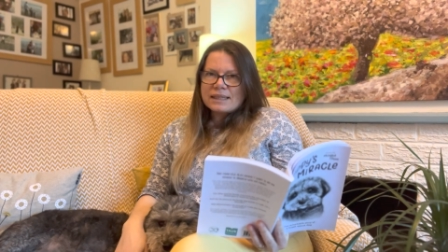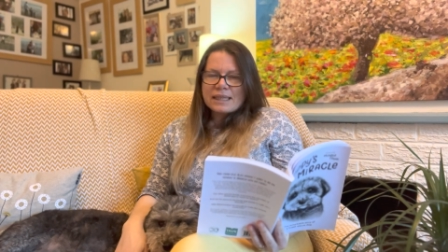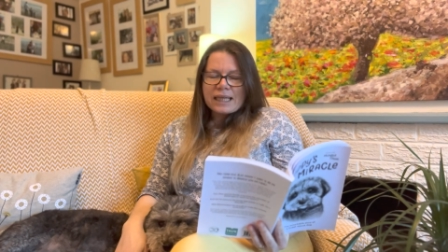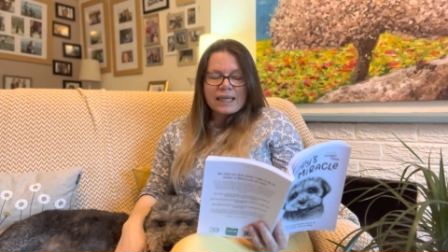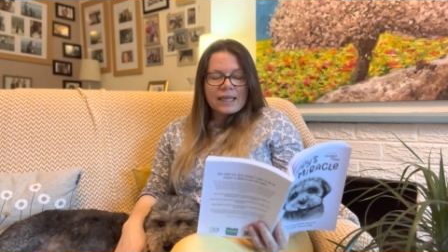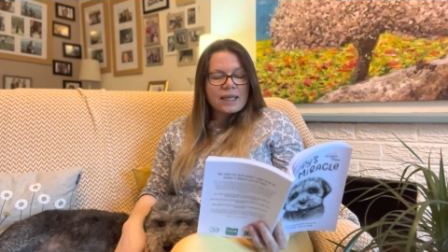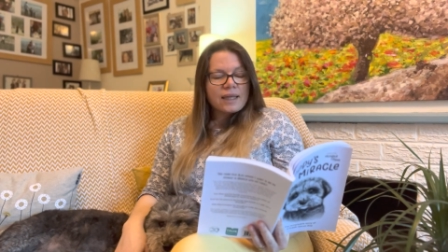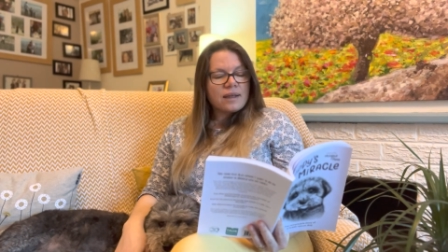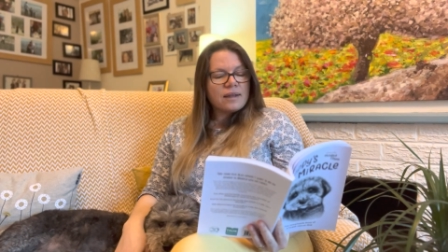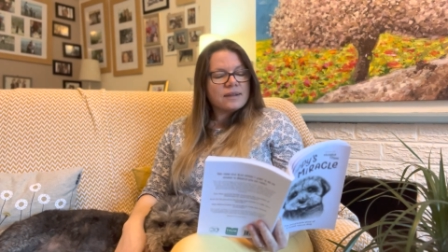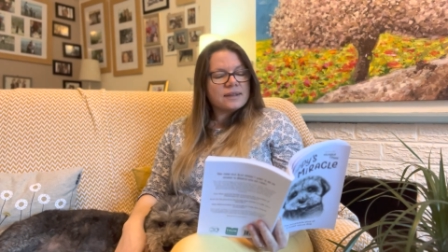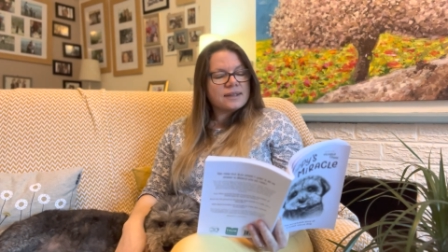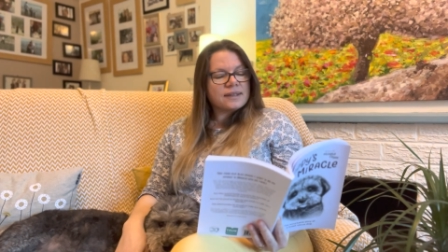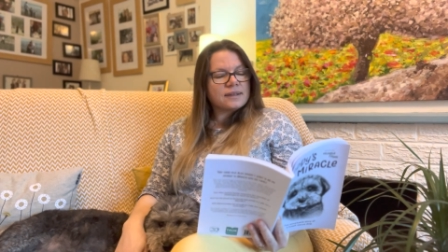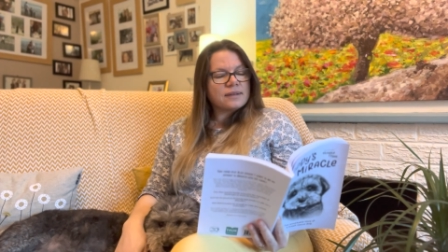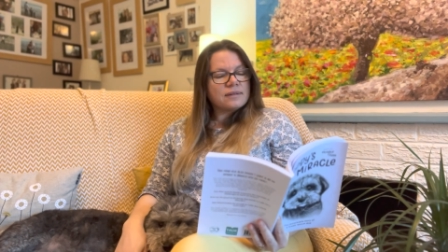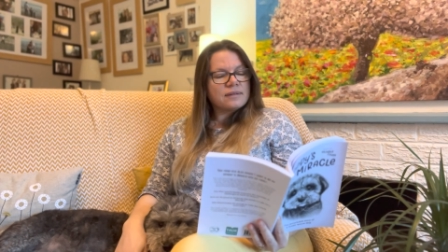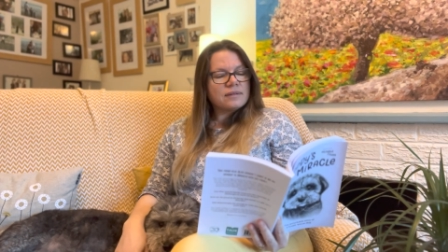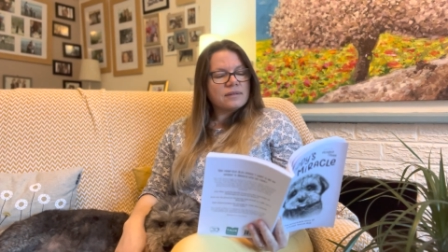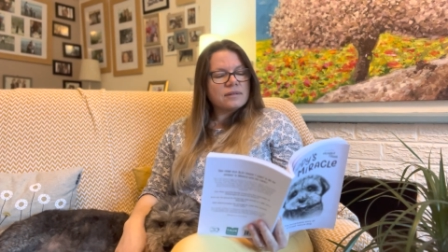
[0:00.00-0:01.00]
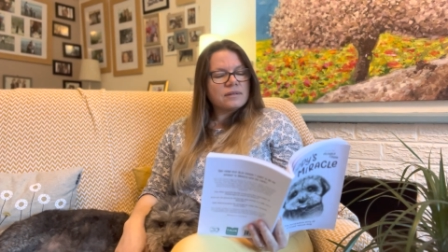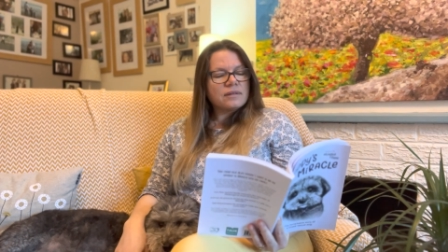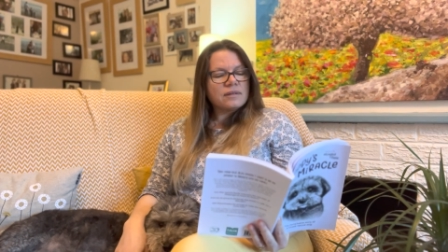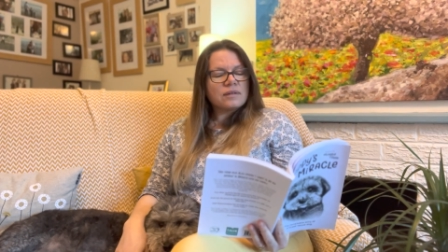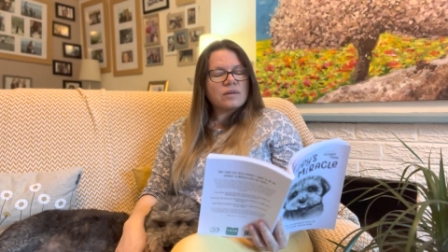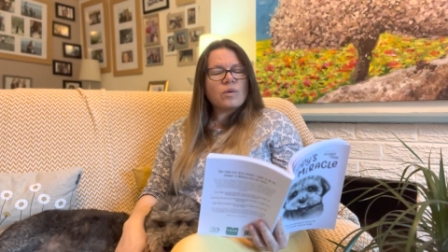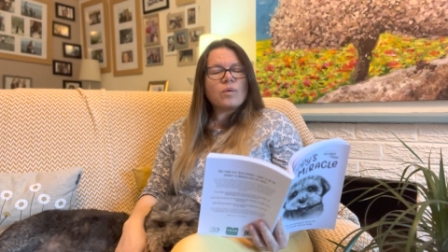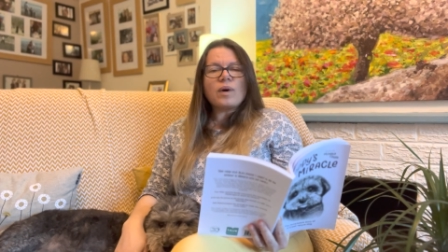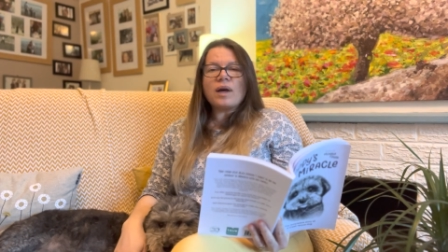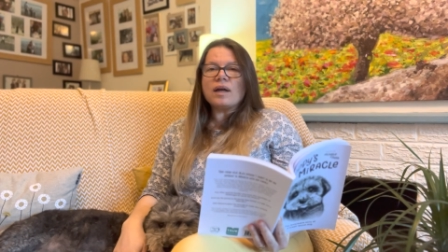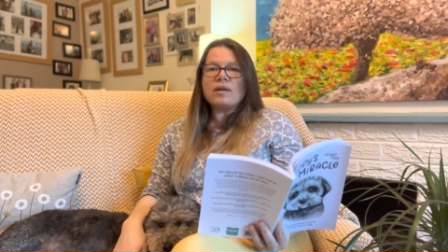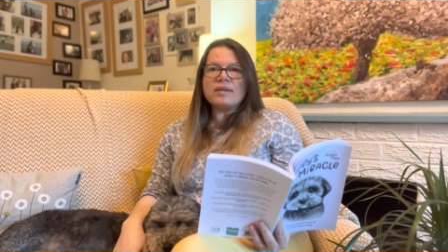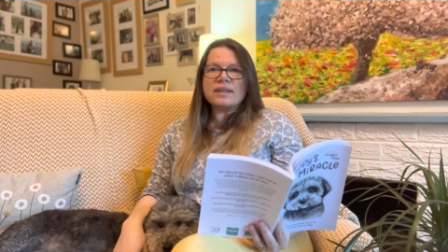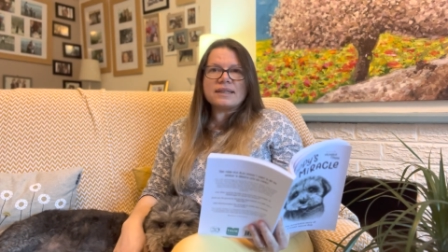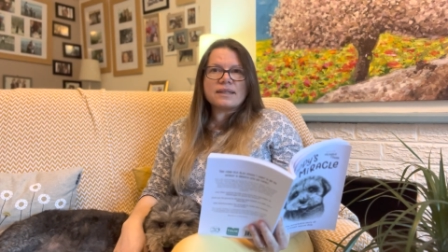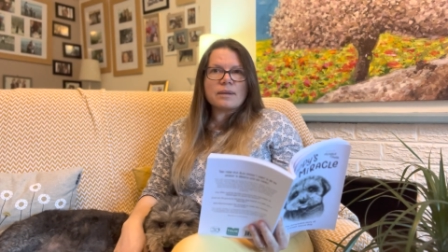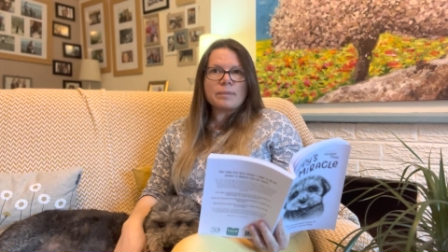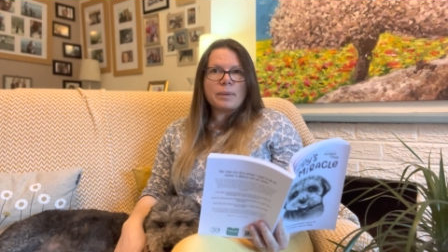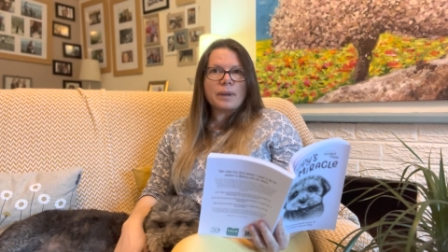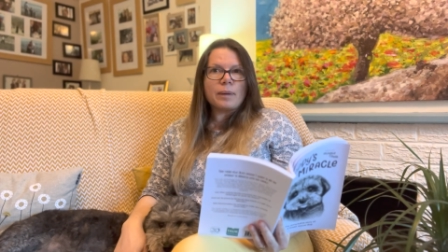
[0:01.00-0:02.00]
Douglas, where is
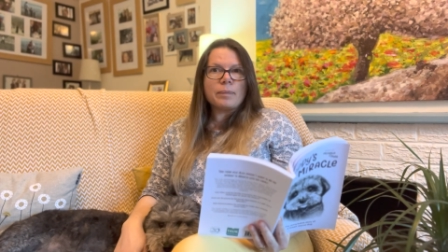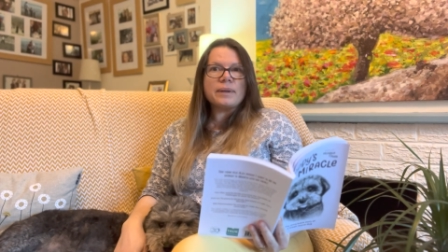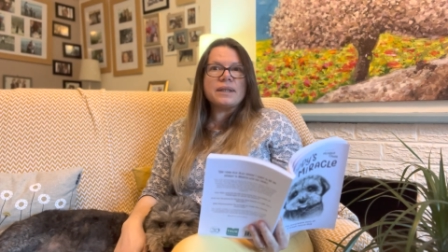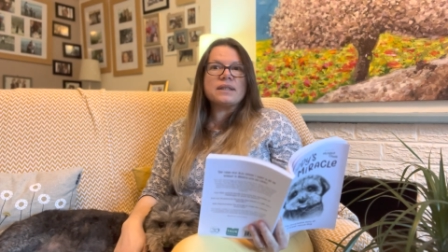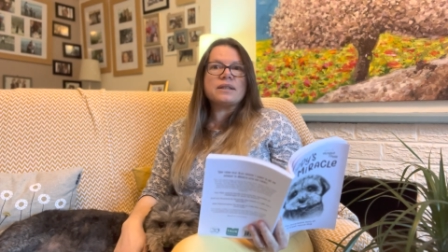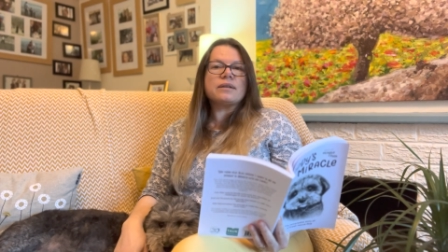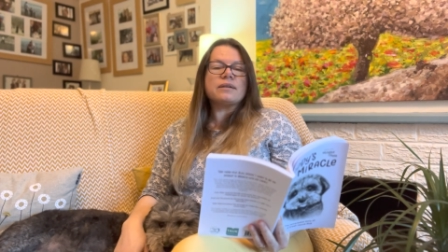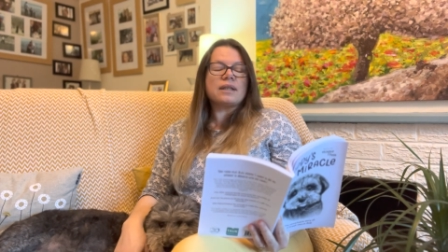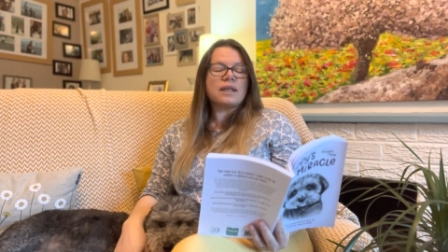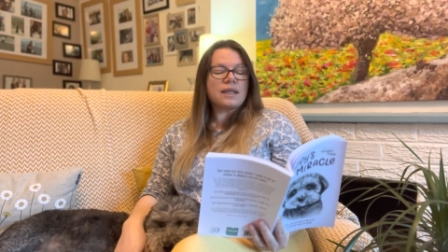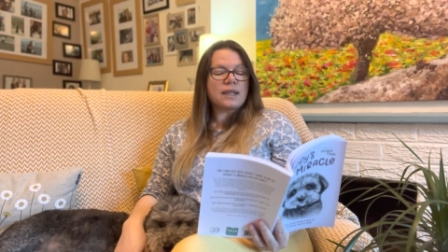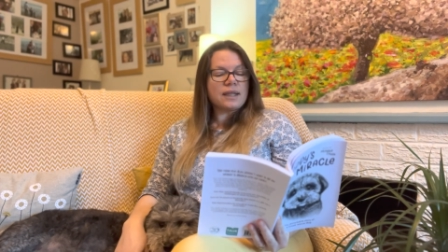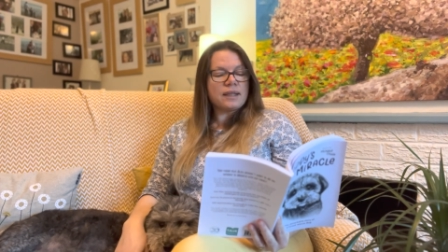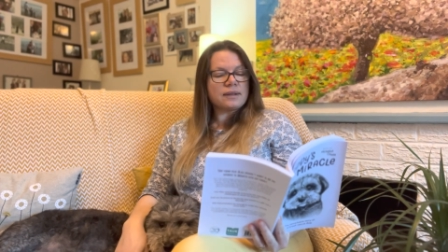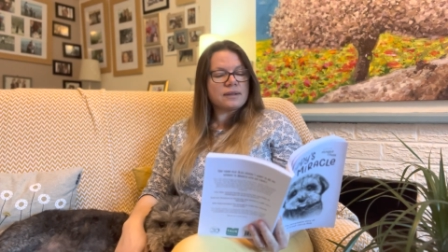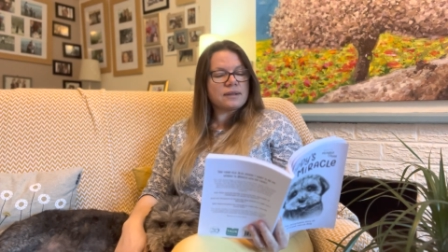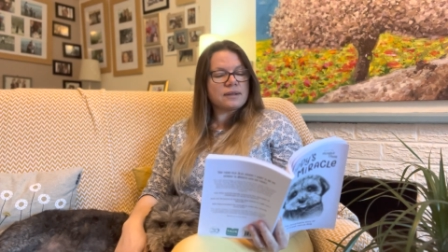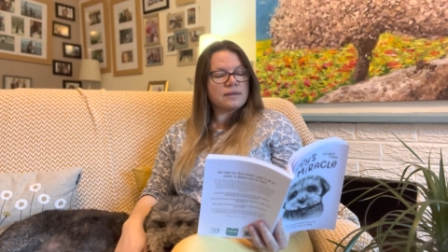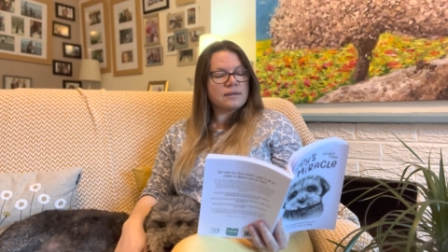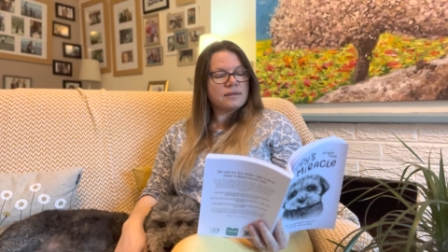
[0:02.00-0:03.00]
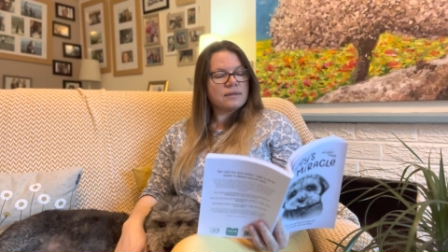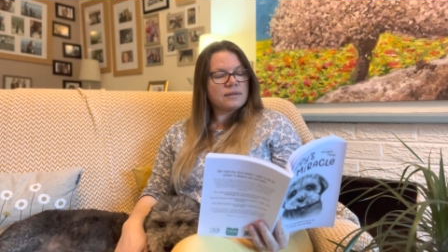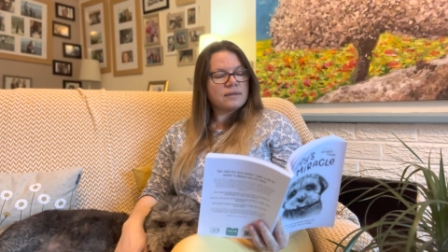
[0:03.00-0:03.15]
the puppy tonight?"